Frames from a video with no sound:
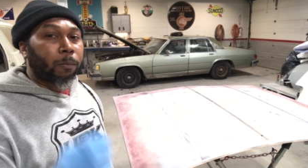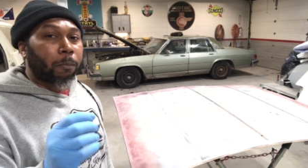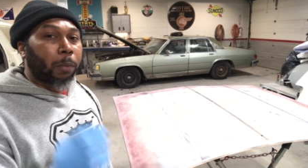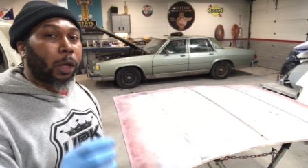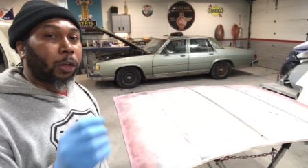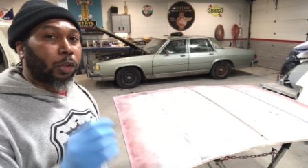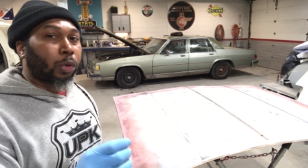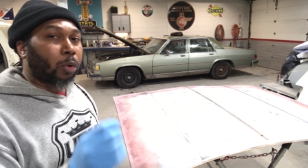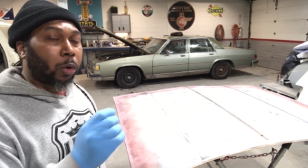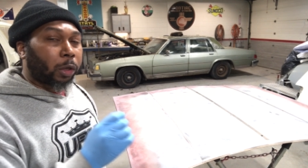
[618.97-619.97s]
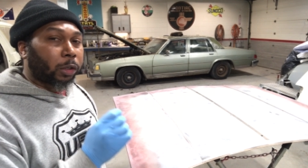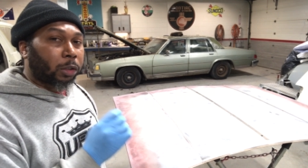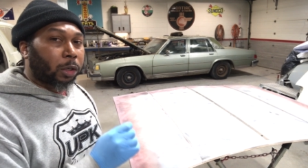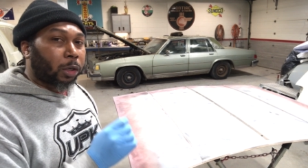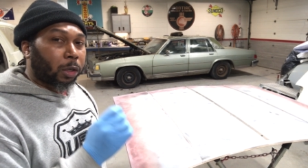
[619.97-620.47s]
make sure it's
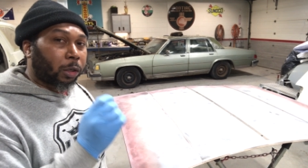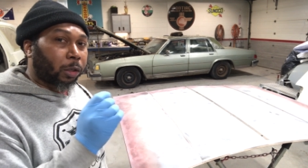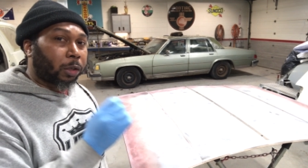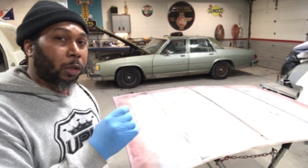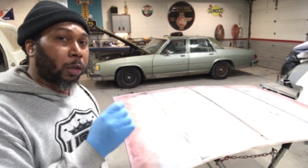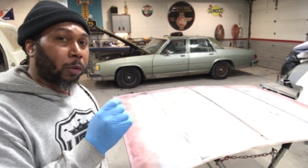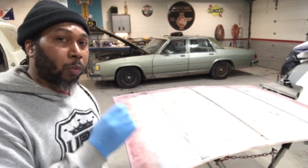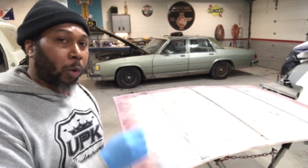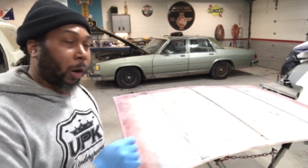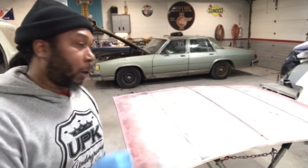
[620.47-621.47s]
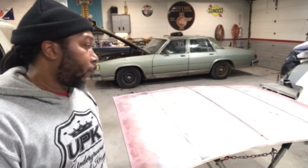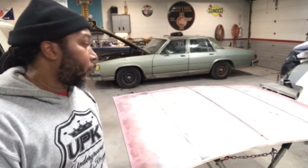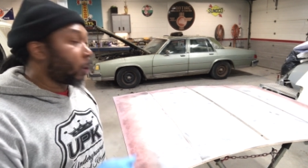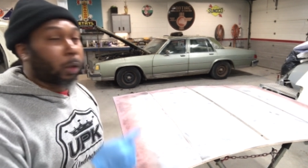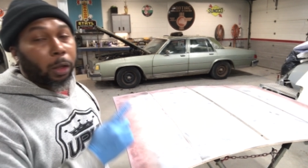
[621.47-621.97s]
done and done right.
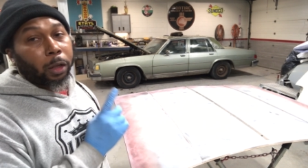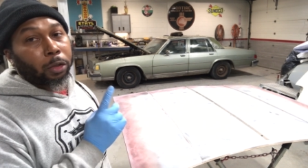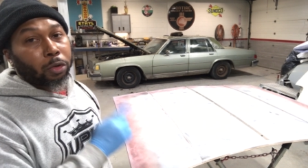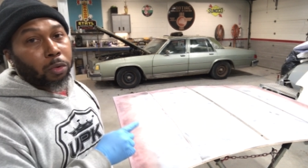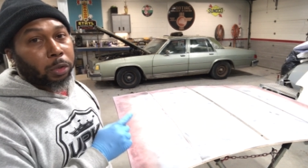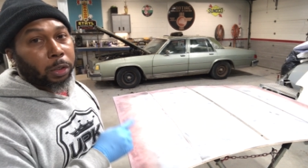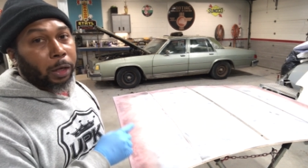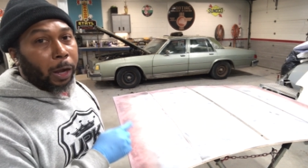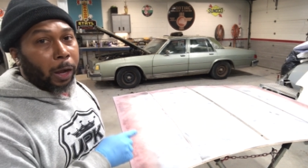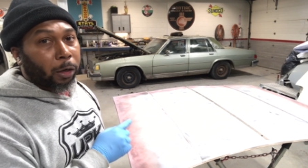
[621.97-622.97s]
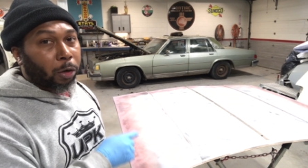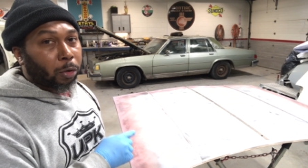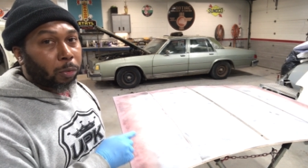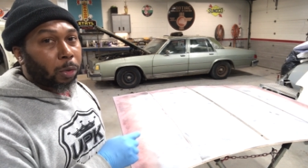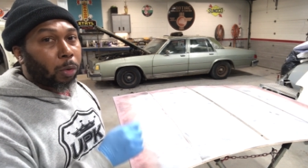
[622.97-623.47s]
And using guide
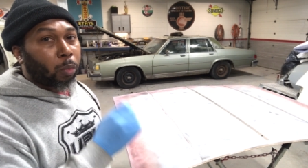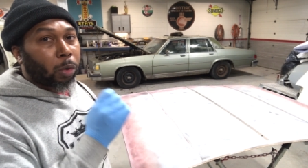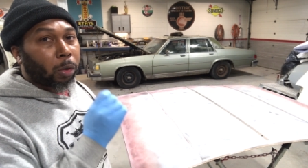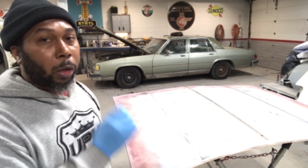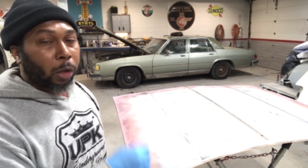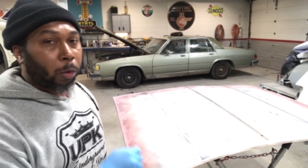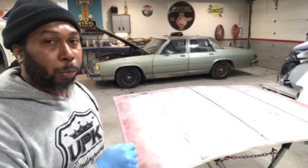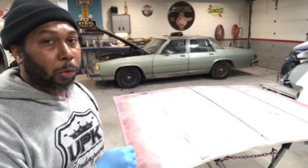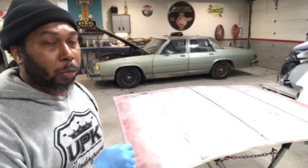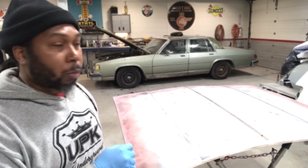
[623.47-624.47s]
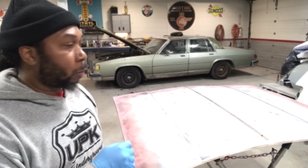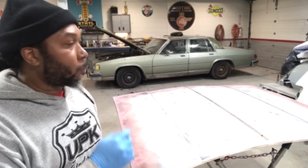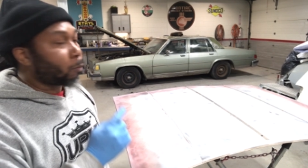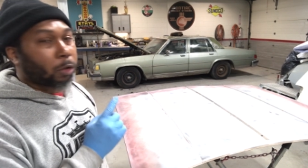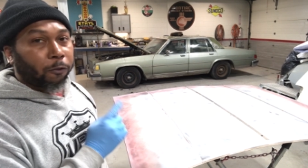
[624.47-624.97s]
code will help you
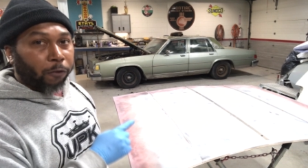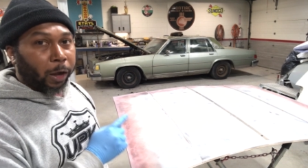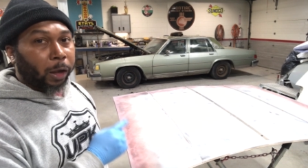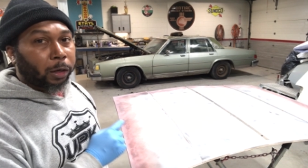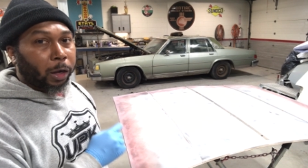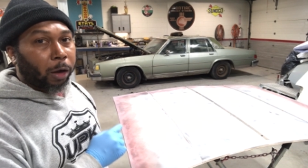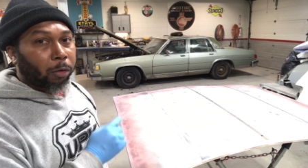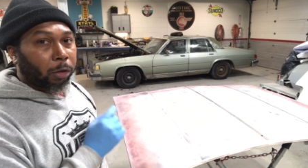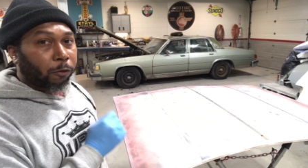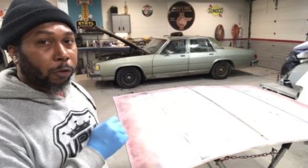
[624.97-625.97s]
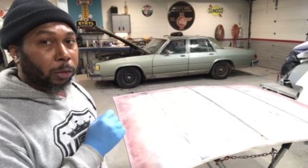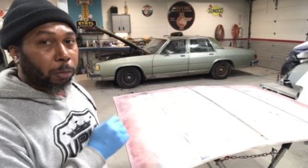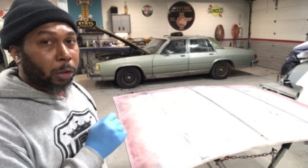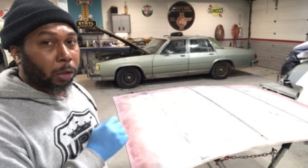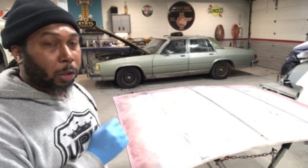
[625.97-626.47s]
to find out if it's
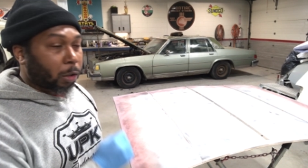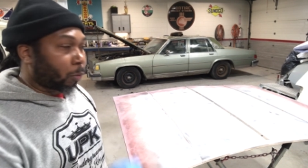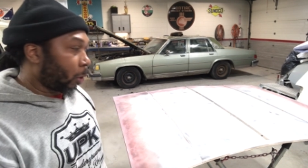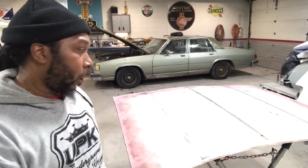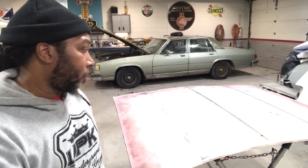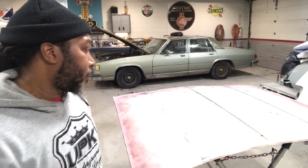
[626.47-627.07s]
been done right.